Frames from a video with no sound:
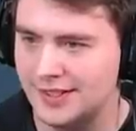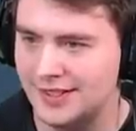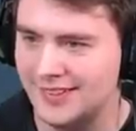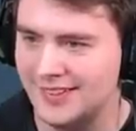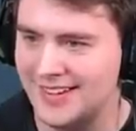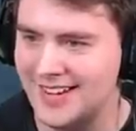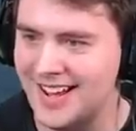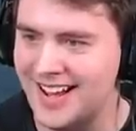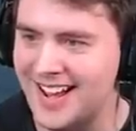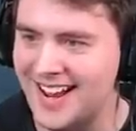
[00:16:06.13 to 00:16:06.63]

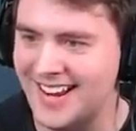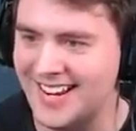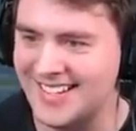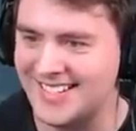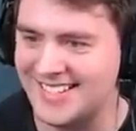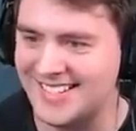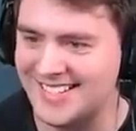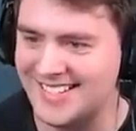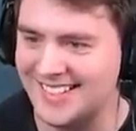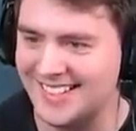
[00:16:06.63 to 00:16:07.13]

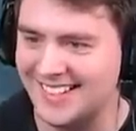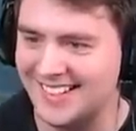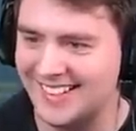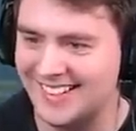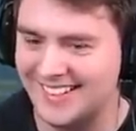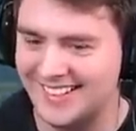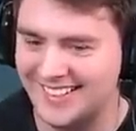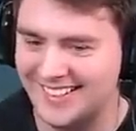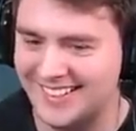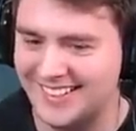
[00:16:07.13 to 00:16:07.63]
Nice!
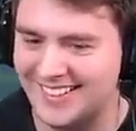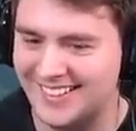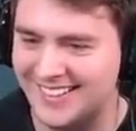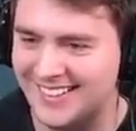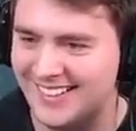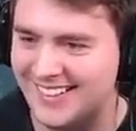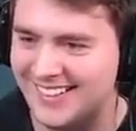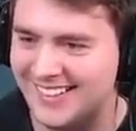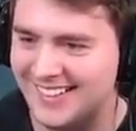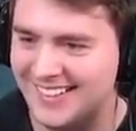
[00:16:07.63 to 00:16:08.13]

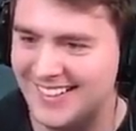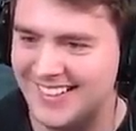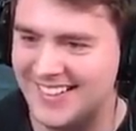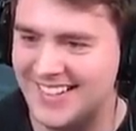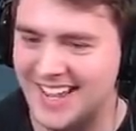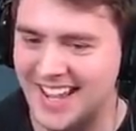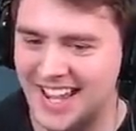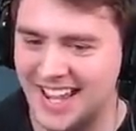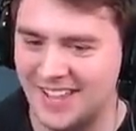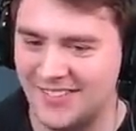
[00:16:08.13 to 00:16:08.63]
The
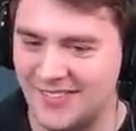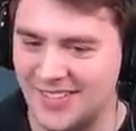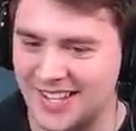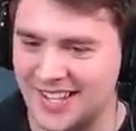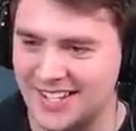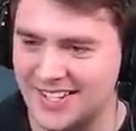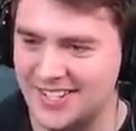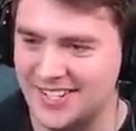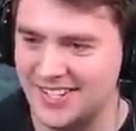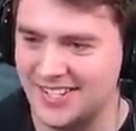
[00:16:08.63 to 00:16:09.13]

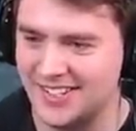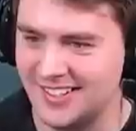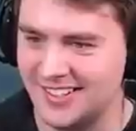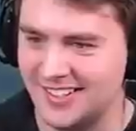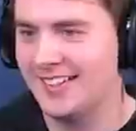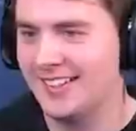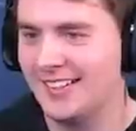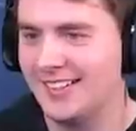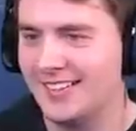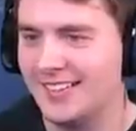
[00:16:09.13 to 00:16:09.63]
damage!
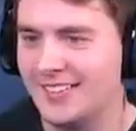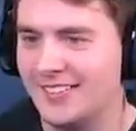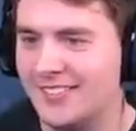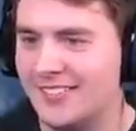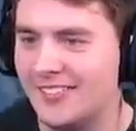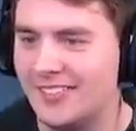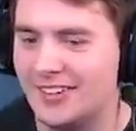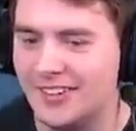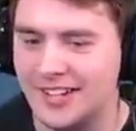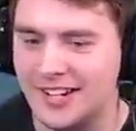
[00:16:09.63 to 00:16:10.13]

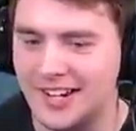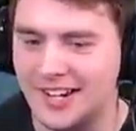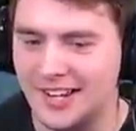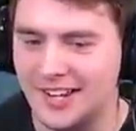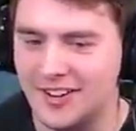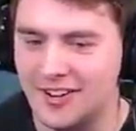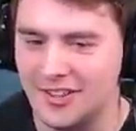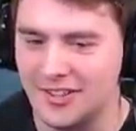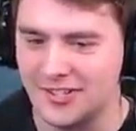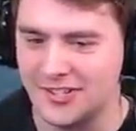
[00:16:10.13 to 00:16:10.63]
We're gonna
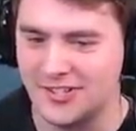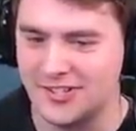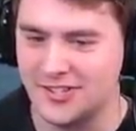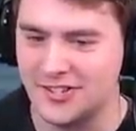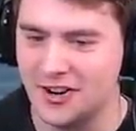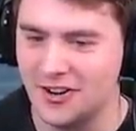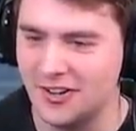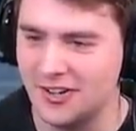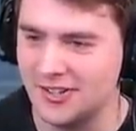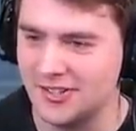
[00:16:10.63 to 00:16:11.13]
get all the
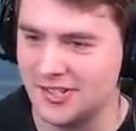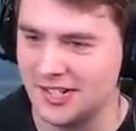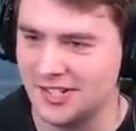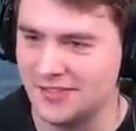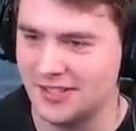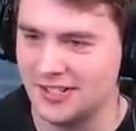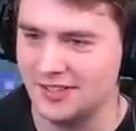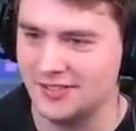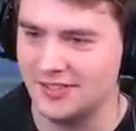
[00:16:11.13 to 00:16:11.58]
stars even,